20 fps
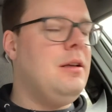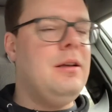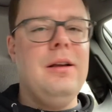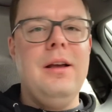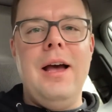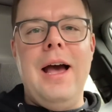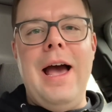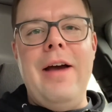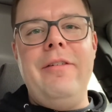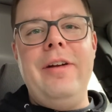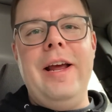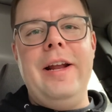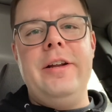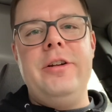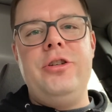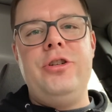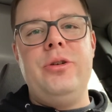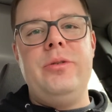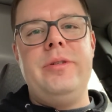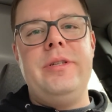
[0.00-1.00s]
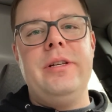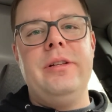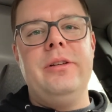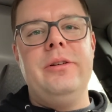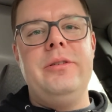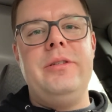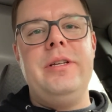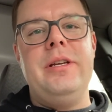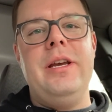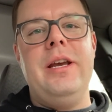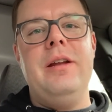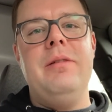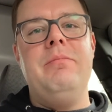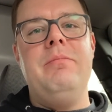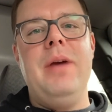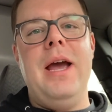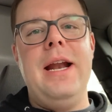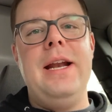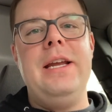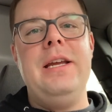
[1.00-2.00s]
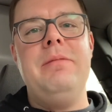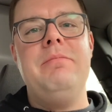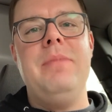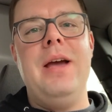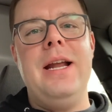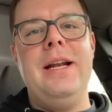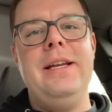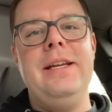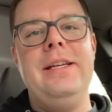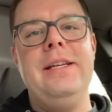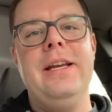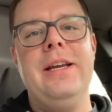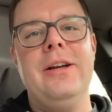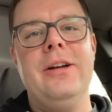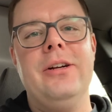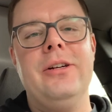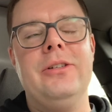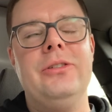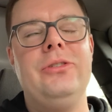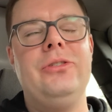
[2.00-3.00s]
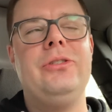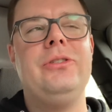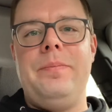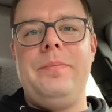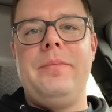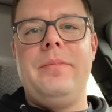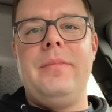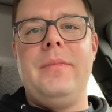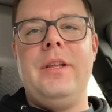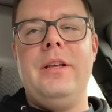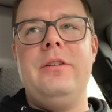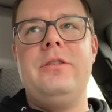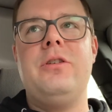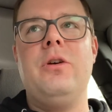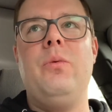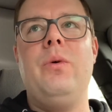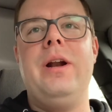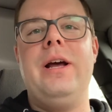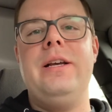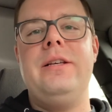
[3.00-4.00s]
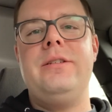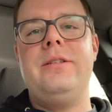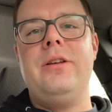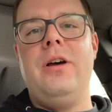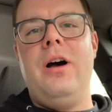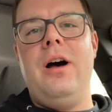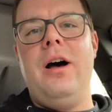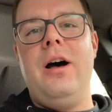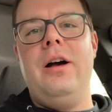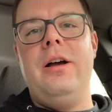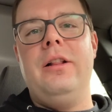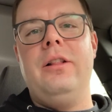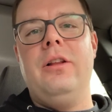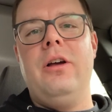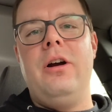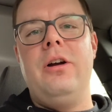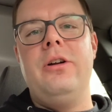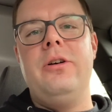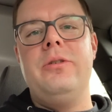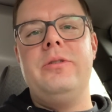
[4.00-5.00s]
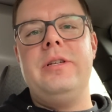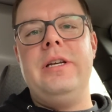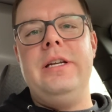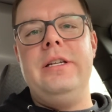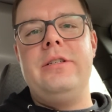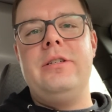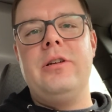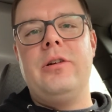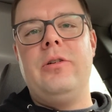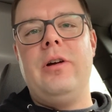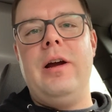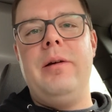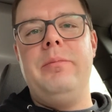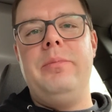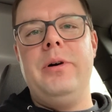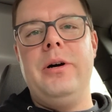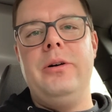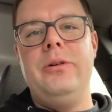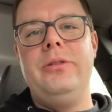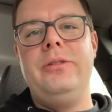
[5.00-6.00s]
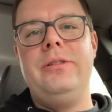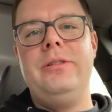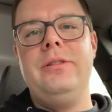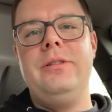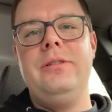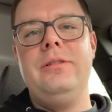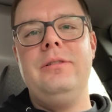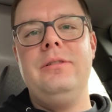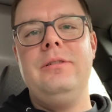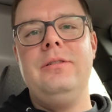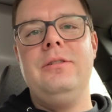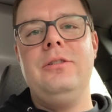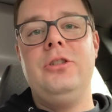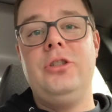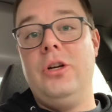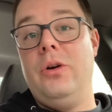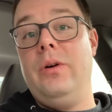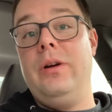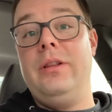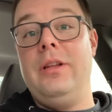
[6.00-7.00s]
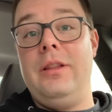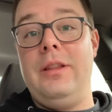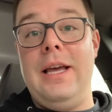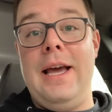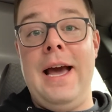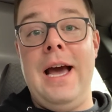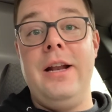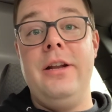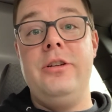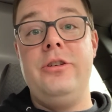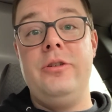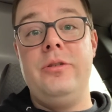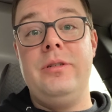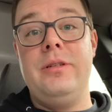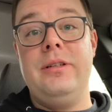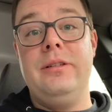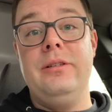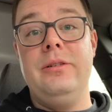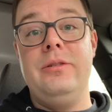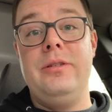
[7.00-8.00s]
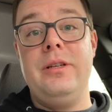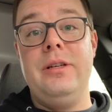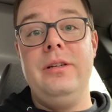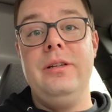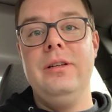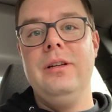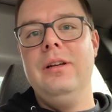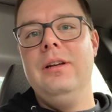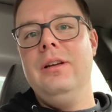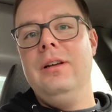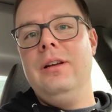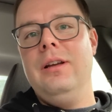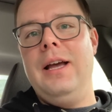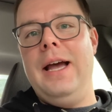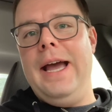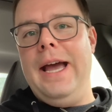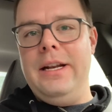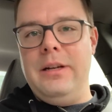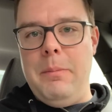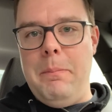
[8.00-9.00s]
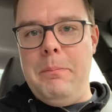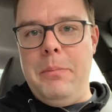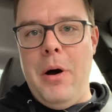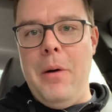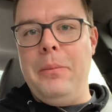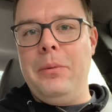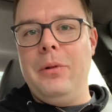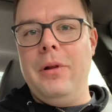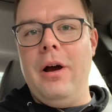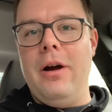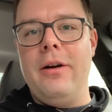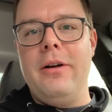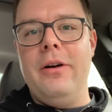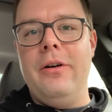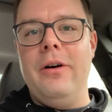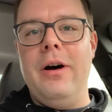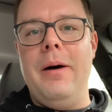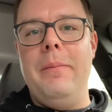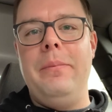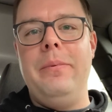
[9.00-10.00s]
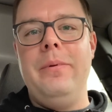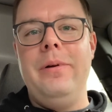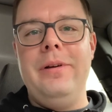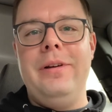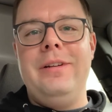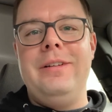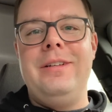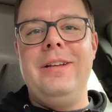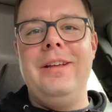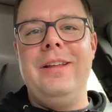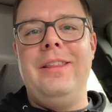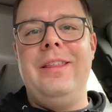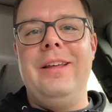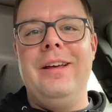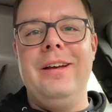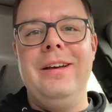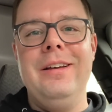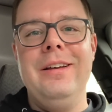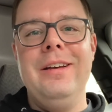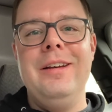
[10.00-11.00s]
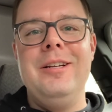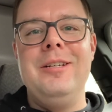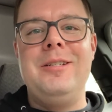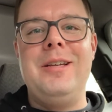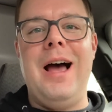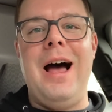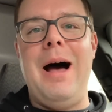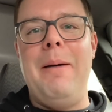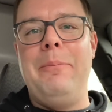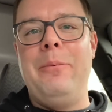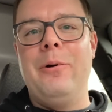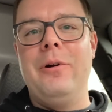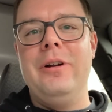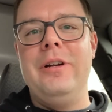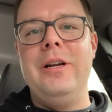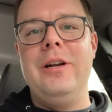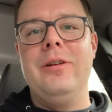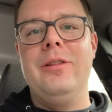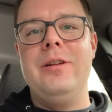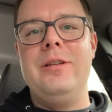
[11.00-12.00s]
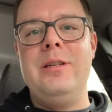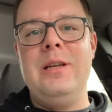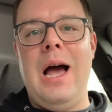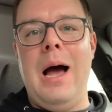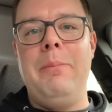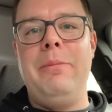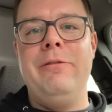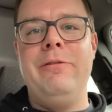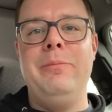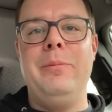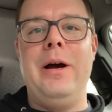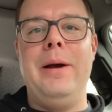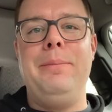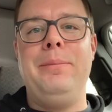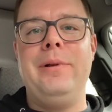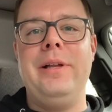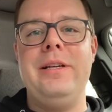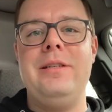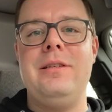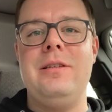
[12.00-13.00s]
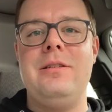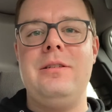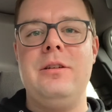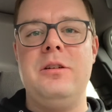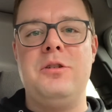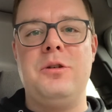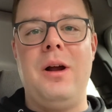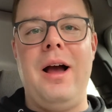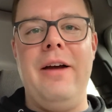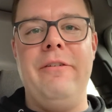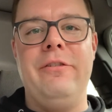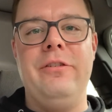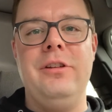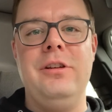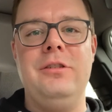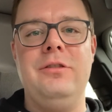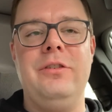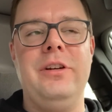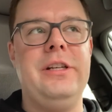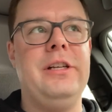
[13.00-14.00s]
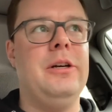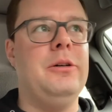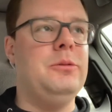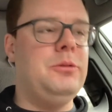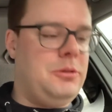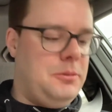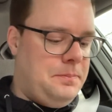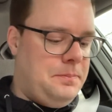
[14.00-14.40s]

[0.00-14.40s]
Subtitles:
I haven't had a Juicy Lucy in many, many years. So when I saw Lardo's Instagram post showing that they had a Juicy Lucy, I had to bump Lardo up to the top or near the top of my places to try for these videos.